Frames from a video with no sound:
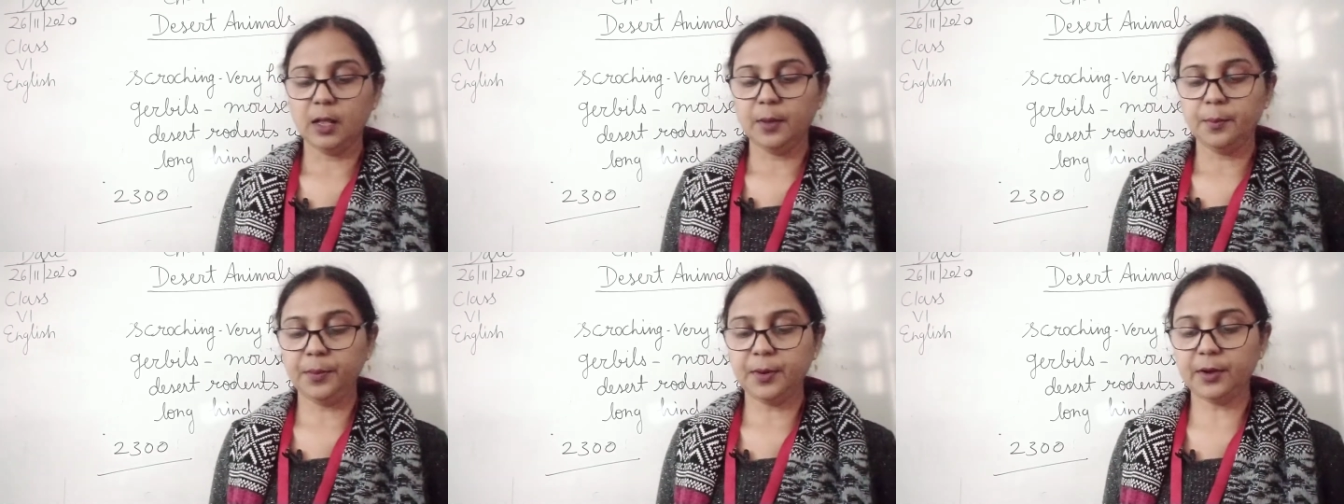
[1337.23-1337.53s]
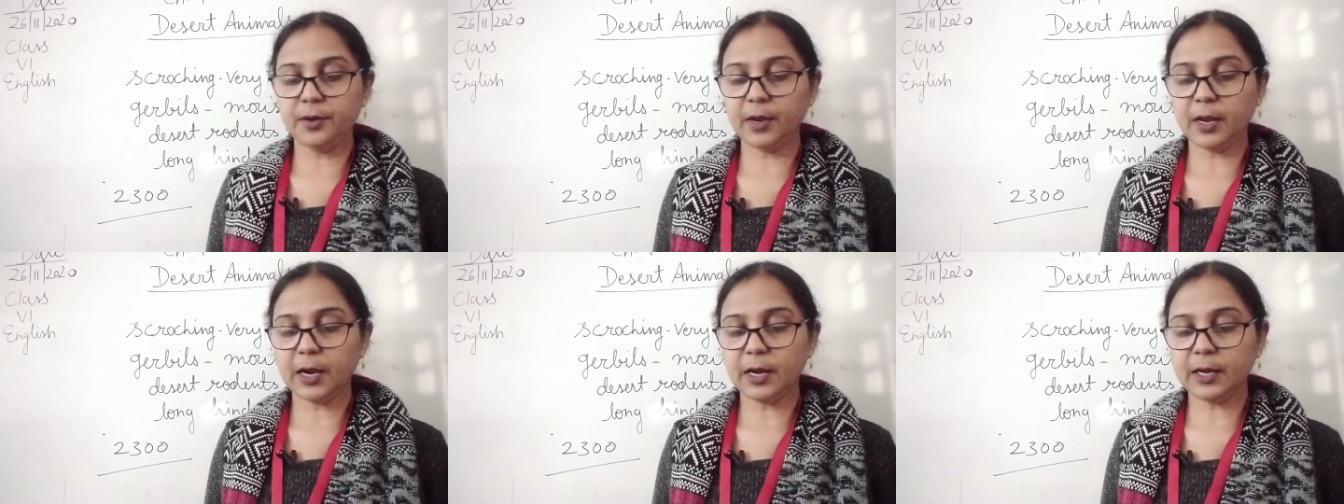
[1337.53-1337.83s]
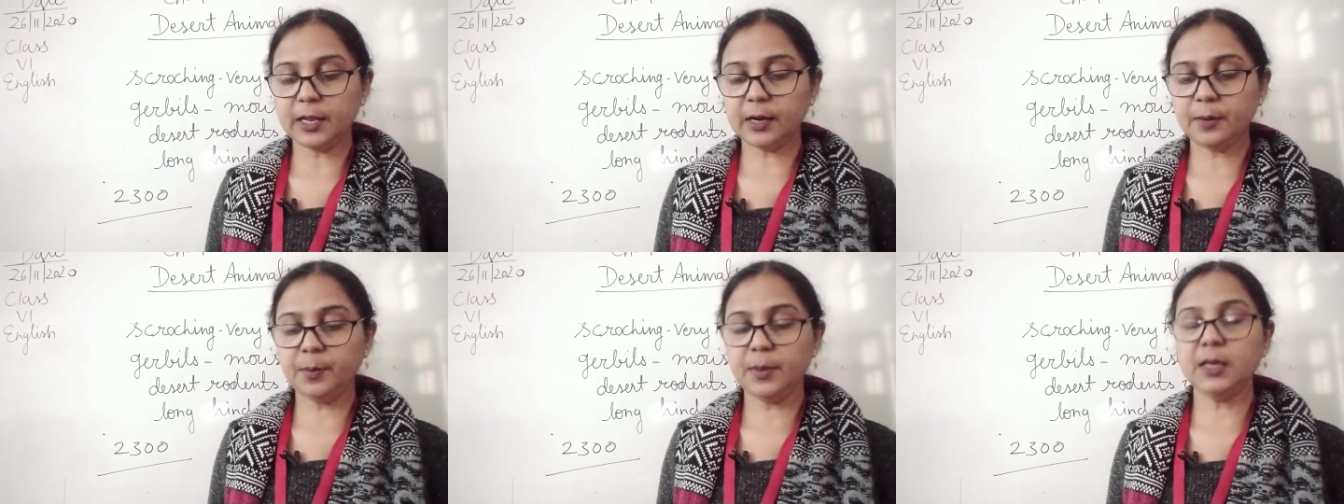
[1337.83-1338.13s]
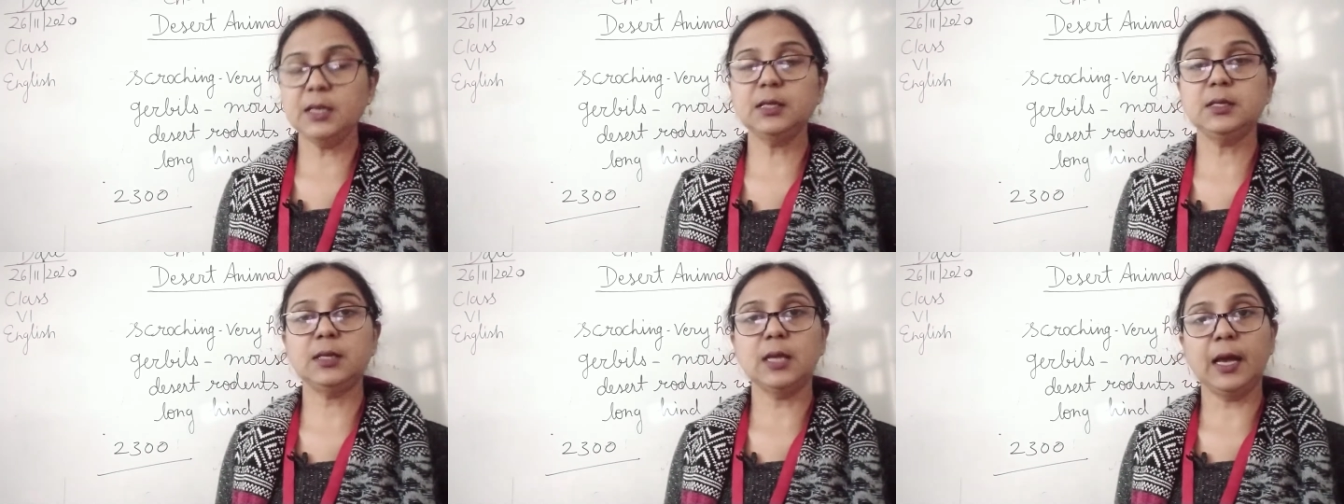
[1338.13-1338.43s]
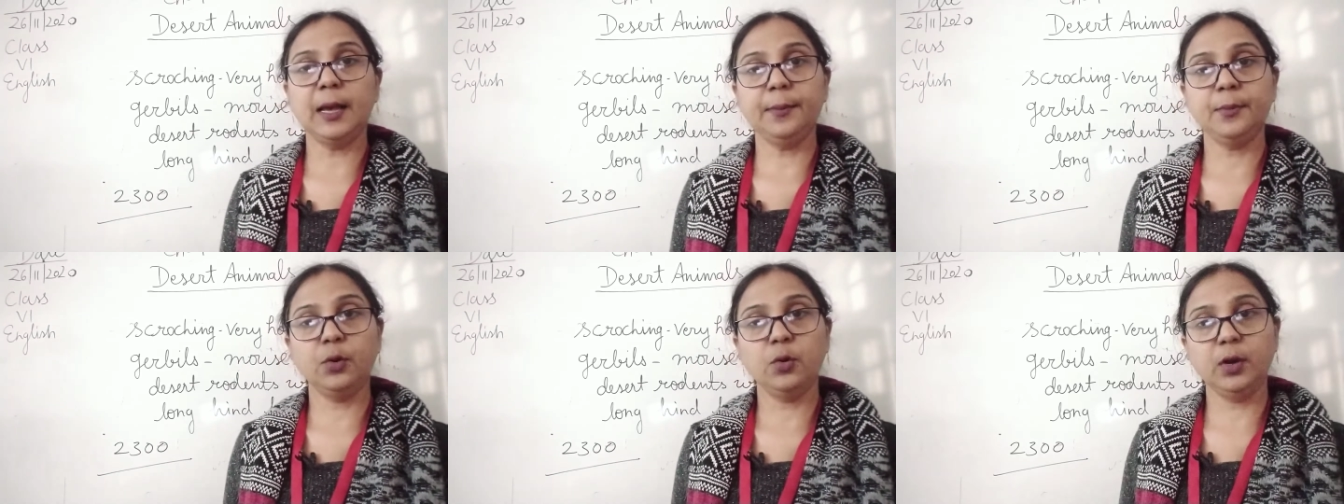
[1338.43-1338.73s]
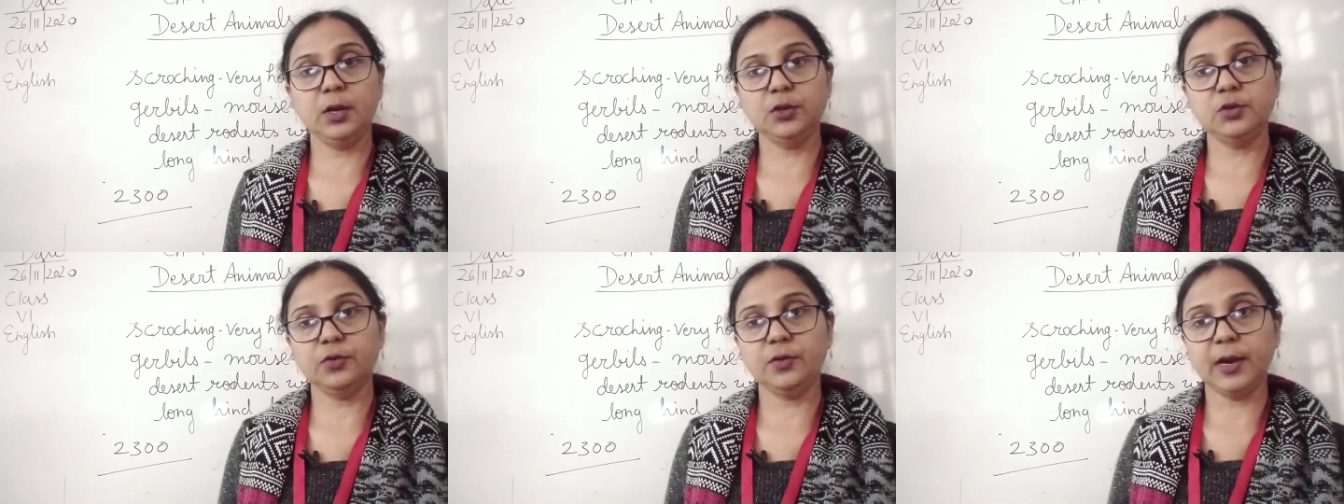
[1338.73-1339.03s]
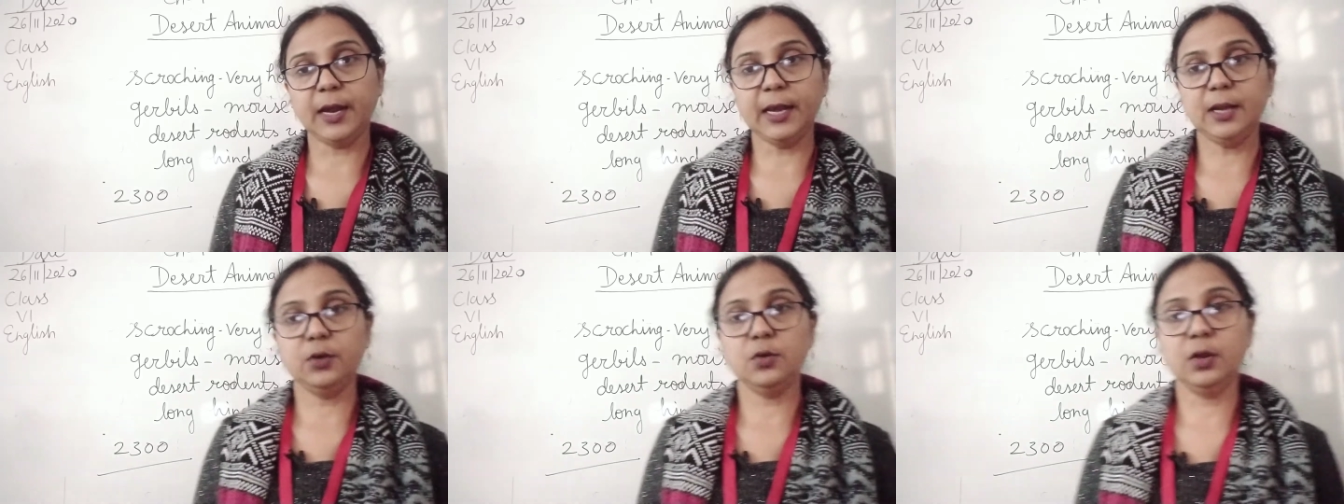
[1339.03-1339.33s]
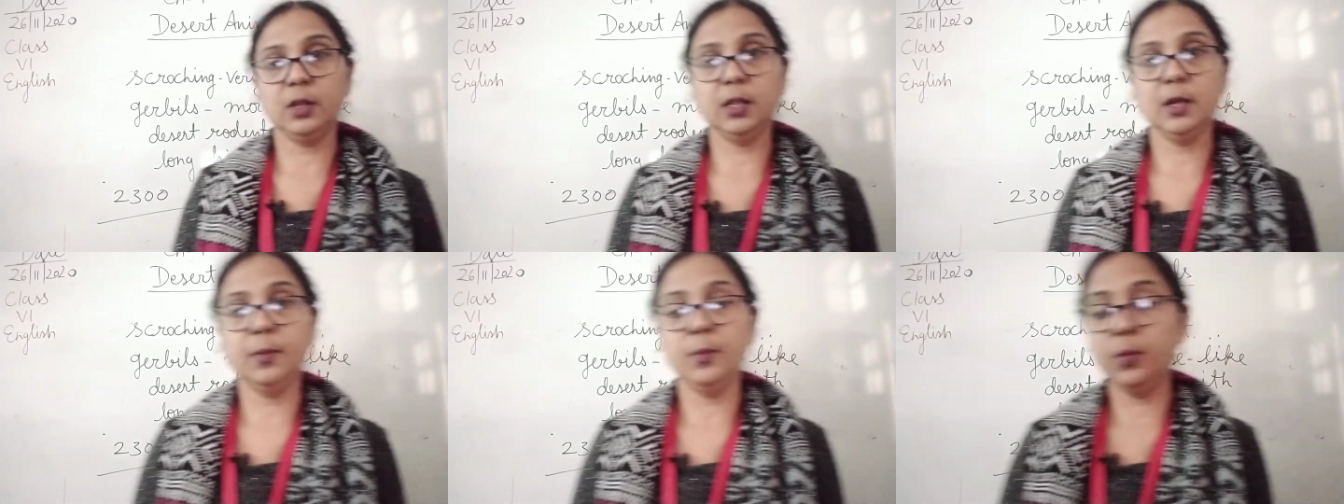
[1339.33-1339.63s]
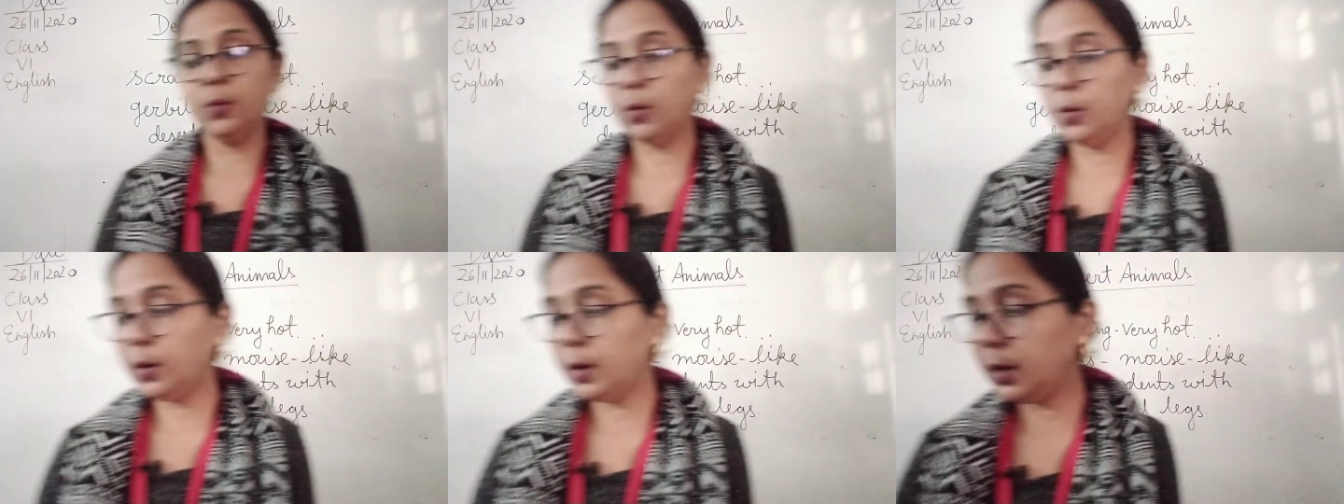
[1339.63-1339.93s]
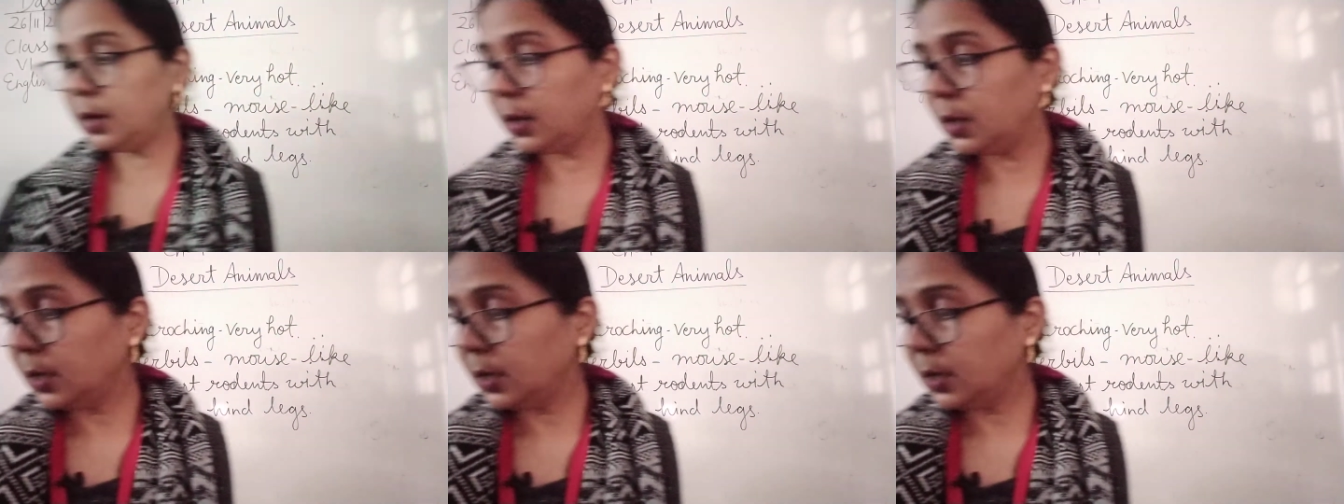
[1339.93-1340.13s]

Predator means, I am going to write on the board.